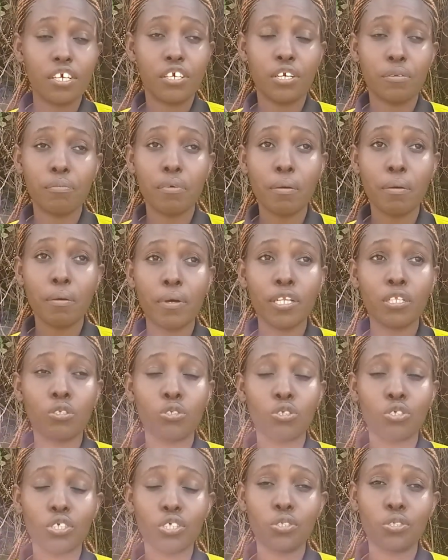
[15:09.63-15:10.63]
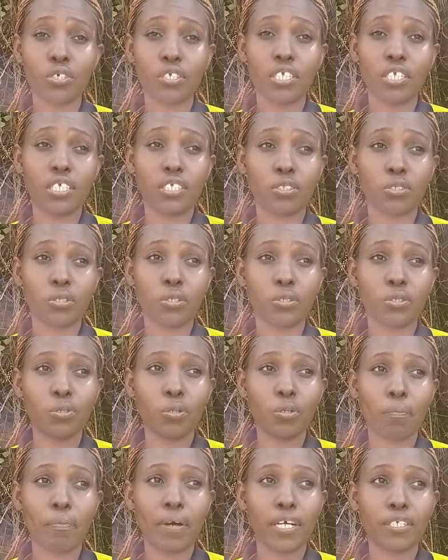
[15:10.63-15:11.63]
Remember, nutrition, it's
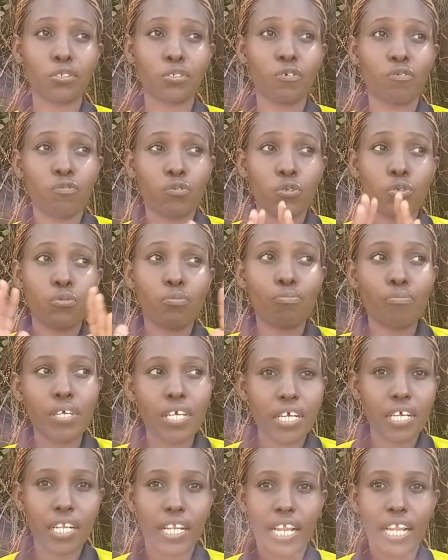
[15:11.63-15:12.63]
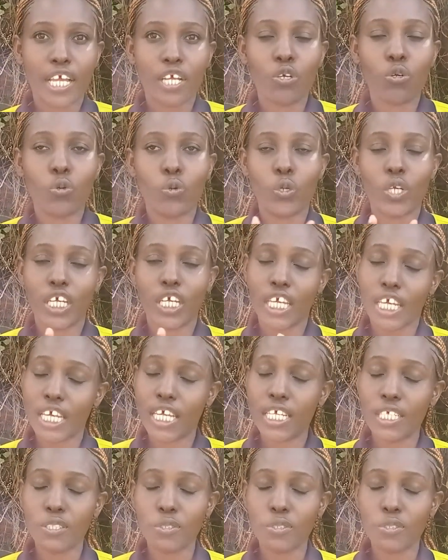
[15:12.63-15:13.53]
also part of you being like okay,